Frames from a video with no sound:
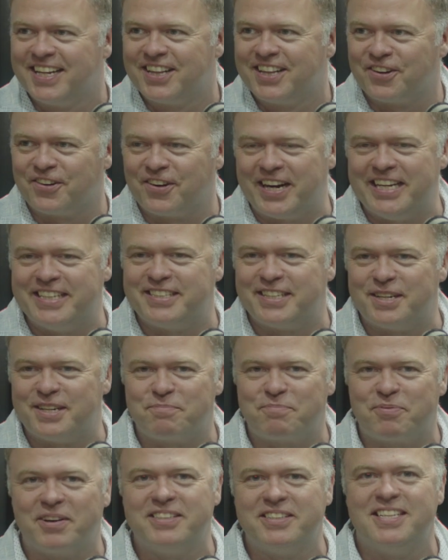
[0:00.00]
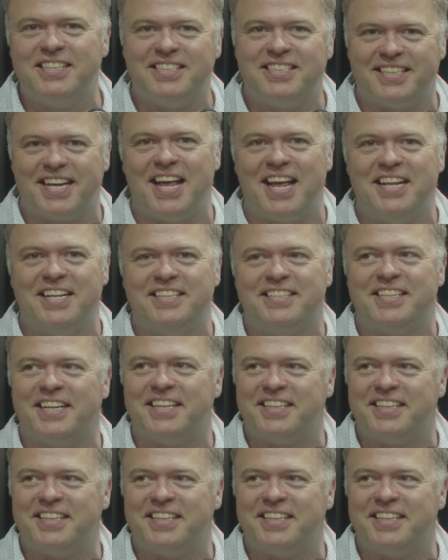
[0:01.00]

There isn't a prison sentence.